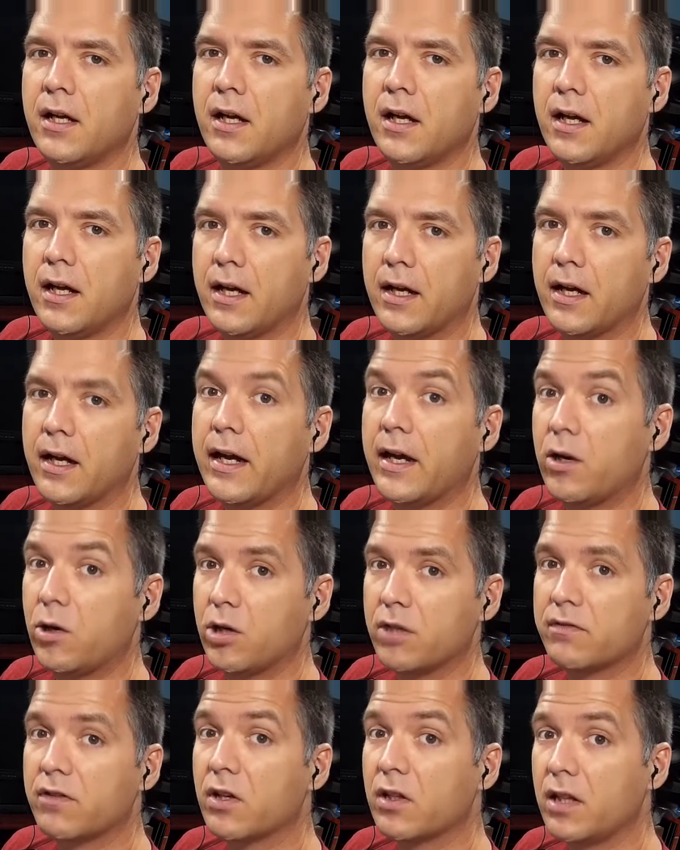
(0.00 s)

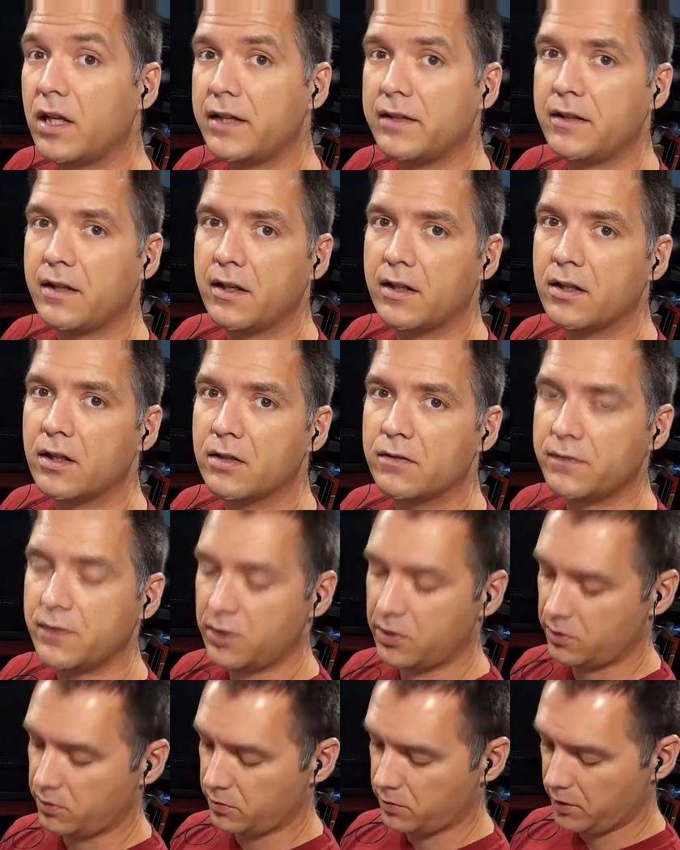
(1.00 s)
However, like the
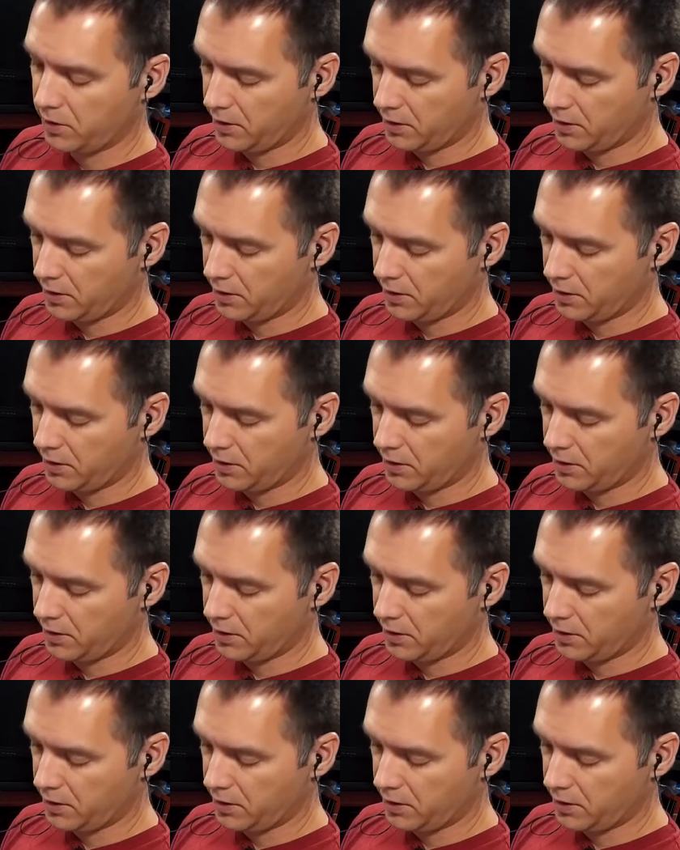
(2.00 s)
LFO,